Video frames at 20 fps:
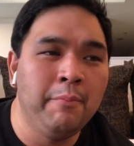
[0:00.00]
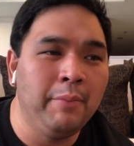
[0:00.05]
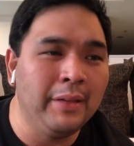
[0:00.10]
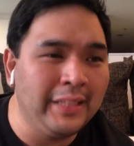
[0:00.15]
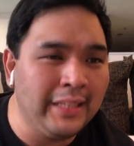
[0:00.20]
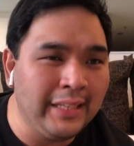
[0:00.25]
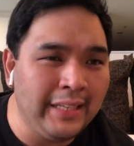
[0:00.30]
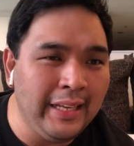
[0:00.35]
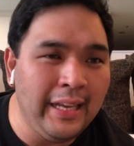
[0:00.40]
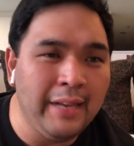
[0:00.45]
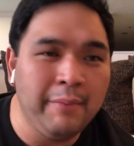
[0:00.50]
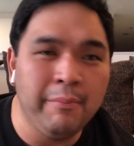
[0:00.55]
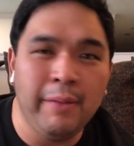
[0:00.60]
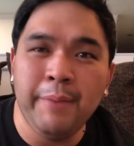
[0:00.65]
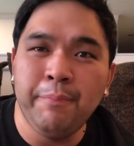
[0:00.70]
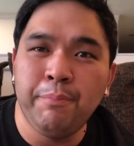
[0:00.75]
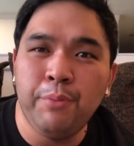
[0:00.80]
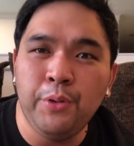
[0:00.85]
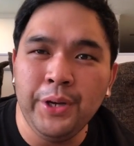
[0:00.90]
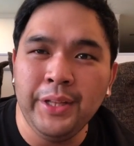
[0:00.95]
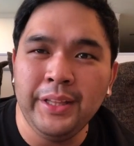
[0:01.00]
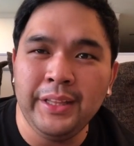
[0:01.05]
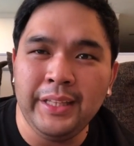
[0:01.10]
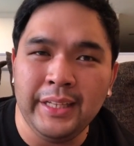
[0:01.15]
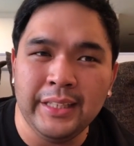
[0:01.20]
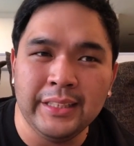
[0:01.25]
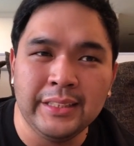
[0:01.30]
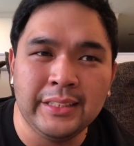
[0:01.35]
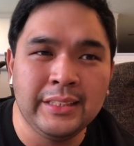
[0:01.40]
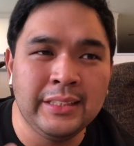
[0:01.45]
but again, my point
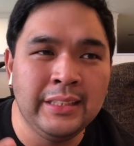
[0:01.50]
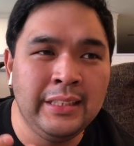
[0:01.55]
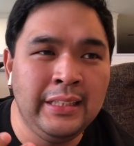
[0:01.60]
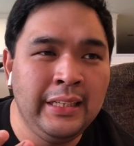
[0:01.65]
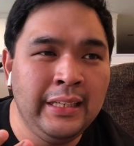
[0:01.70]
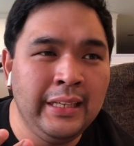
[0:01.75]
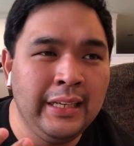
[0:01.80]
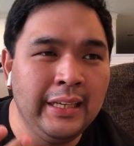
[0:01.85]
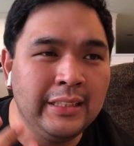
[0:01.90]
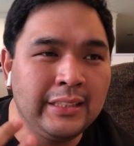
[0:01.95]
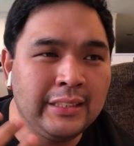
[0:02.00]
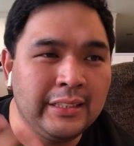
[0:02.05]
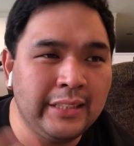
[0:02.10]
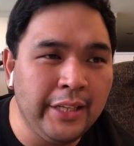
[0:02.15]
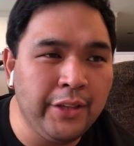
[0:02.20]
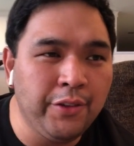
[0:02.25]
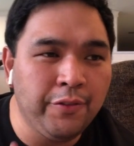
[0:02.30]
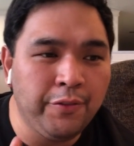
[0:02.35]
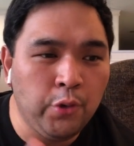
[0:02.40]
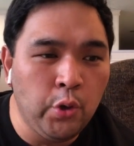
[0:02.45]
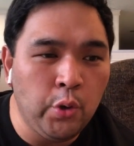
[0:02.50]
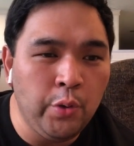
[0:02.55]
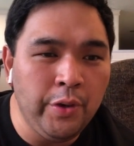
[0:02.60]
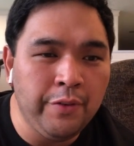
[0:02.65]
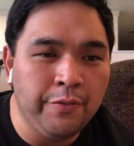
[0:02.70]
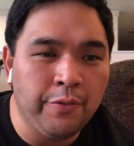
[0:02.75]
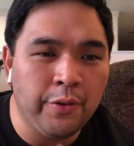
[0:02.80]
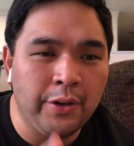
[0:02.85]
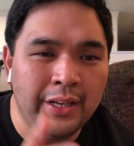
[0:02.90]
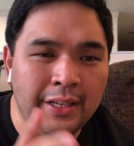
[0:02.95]
is instead of
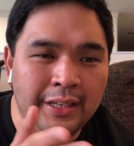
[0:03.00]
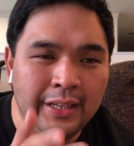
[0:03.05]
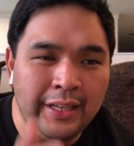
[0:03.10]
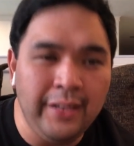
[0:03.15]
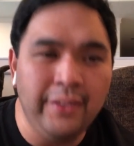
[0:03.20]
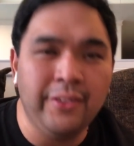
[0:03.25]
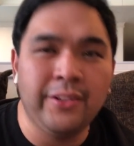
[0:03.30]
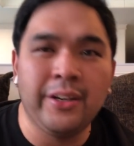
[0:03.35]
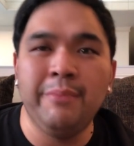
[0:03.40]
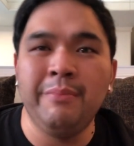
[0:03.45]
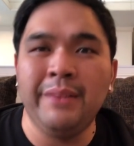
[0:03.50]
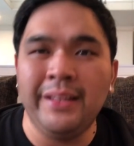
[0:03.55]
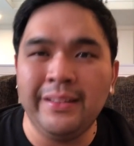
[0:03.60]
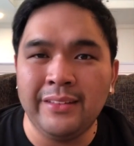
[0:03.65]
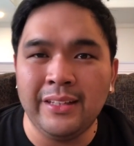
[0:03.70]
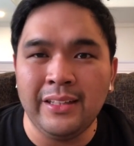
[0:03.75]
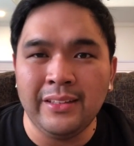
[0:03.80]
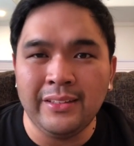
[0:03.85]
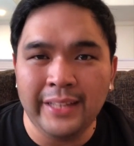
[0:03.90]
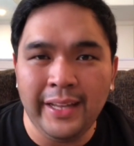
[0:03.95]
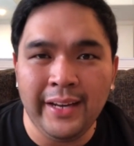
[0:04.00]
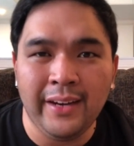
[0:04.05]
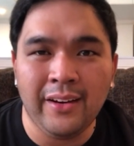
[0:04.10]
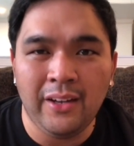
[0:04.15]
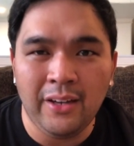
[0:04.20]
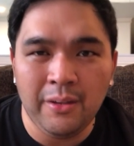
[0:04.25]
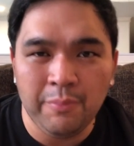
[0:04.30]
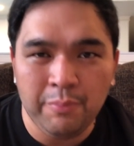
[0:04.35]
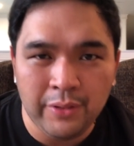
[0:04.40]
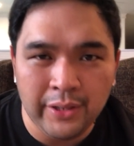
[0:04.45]
going for an incremental tech
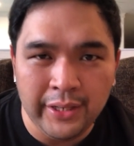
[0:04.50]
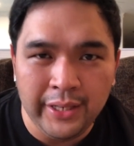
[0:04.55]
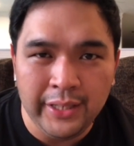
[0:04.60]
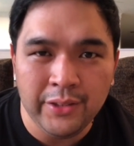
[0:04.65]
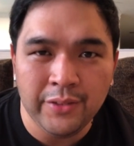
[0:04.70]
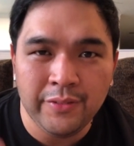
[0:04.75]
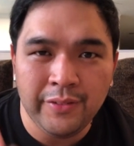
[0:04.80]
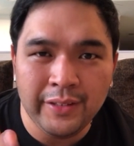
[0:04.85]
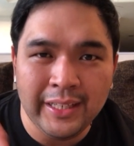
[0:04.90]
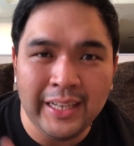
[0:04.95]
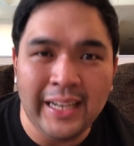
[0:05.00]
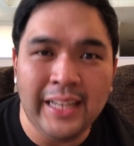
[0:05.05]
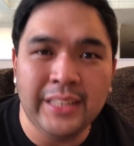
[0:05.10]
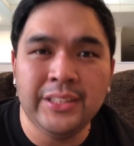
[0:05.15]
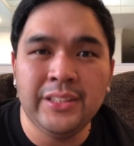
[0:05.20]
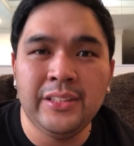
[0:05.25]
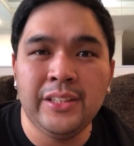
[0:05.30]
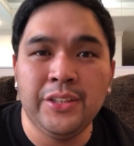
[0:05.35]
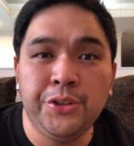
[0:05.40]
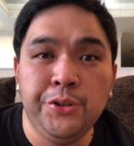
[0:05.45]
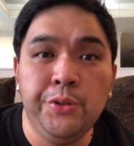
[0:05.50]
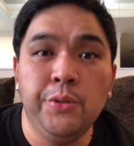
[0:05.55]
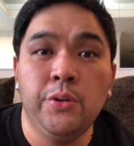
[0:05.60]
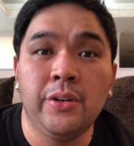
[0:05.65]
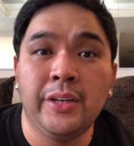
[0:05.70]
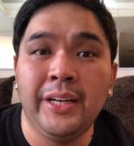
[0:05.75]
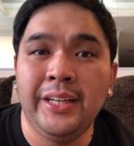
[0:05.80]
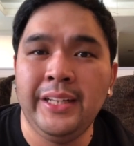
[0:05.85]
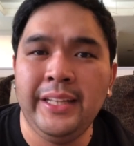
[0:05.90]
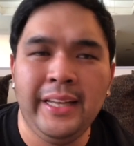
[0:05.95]
upgrade of a gadget that you
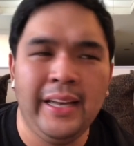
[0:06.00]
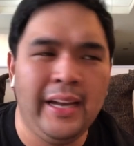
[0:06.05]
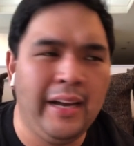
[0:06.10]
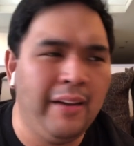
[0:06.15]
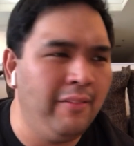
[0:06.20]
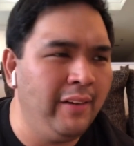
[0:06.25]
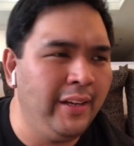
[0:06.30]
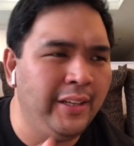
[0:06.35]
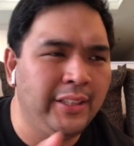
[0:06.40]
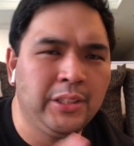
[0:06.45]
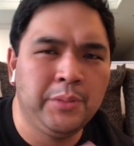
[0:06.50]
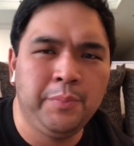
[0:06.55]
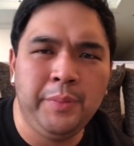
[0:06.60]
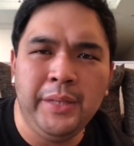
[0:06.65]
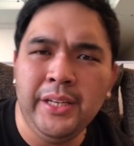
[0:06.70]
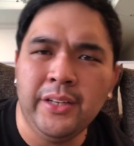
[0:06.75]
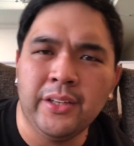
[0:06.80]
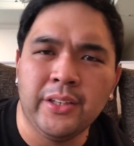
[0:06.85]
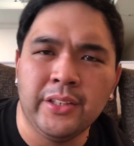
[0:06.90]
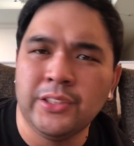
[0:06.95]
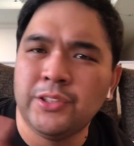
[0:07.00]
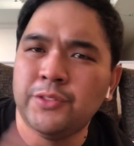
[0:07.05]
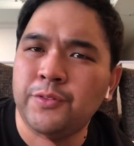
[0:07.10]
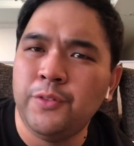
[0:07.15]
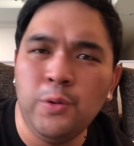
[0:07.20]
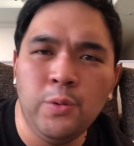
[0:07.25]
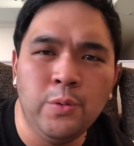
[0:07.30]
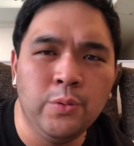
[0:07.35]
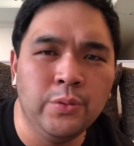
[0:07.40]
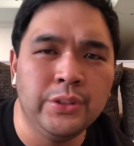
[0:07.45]
already have like speakers,
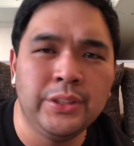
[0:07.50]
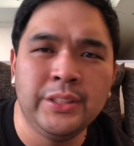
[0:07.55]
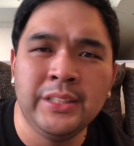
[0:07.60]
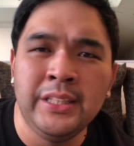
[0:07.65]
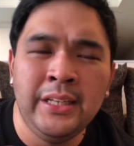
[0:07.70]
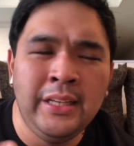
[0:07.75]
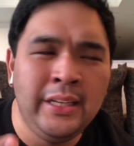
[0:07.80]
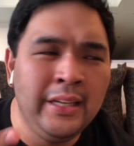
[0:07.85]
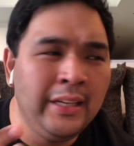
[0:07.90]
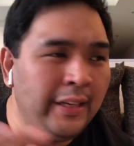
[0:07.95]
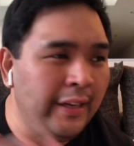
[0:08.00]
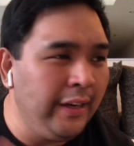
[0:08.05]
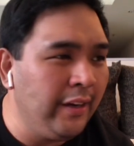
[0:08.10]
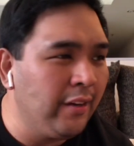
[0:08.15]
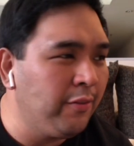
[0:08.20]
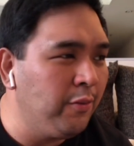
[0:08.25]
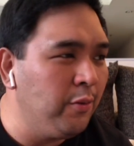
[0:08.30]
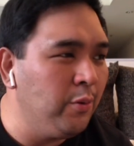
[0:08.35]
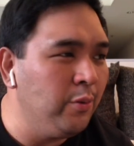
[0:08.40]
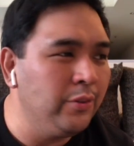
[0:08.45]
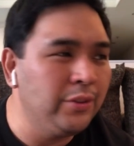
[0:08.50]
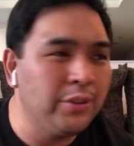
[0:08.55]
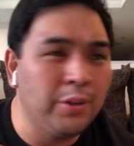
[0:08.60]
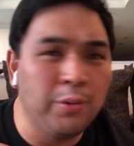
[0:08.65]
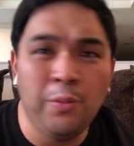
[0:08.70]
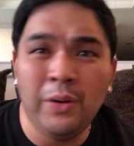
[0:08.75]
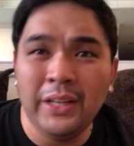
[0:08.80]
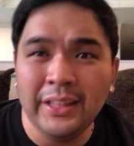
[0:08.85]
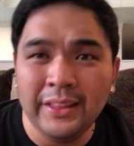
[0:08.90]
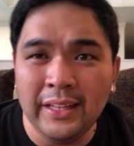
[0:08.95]
phones, earphones
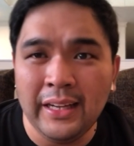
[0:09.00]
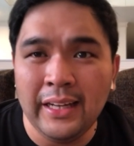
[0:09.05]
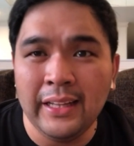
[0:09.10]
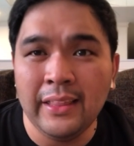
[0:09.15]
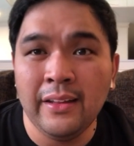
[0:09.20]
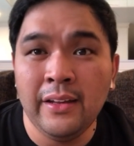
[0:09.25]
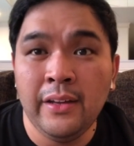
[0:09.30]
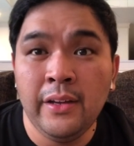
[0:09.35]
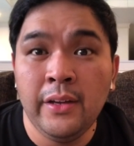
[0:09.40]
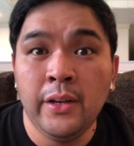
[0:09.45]
or whatnot,